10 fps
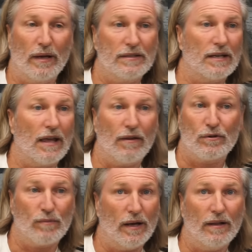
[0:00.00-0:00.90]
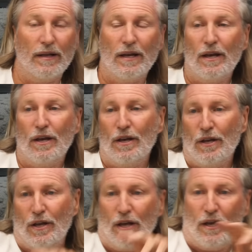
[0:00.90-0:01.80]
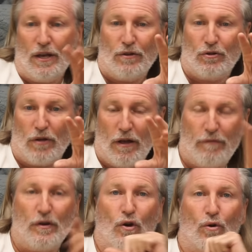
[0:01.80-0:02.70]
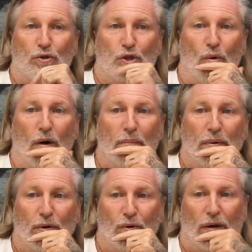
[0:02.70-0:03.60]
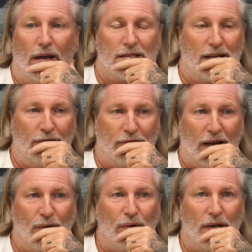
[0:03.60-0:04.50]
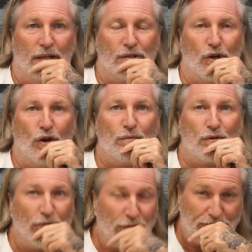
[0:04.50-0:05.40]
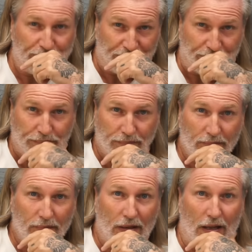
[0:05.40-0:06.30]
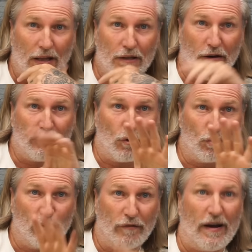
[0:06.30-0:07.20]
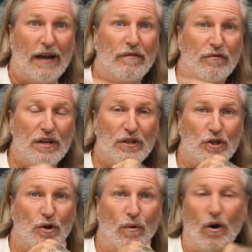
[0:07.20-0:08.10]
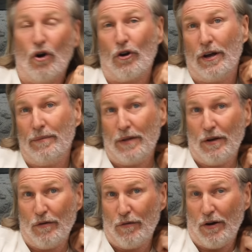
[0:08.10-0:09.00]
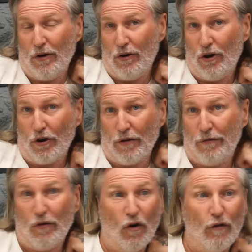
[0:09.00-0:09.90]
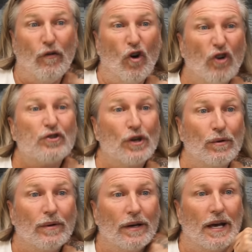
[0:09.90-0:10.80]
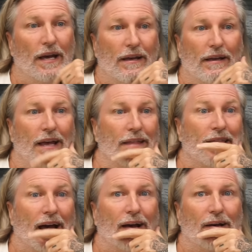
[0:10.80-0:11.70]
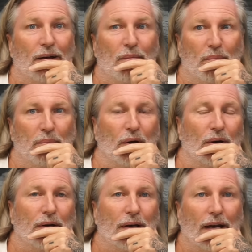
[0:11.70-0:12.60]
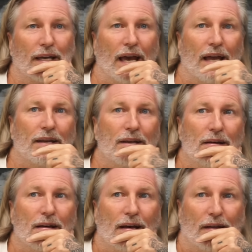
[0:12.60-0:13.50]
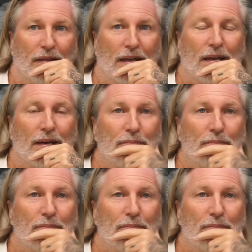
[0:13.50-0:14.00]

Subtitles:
play together as well. If you go two up, who gets left out? In terms of, you have to go to a 5-3-2 or a 4-4-2 in that. But again, I think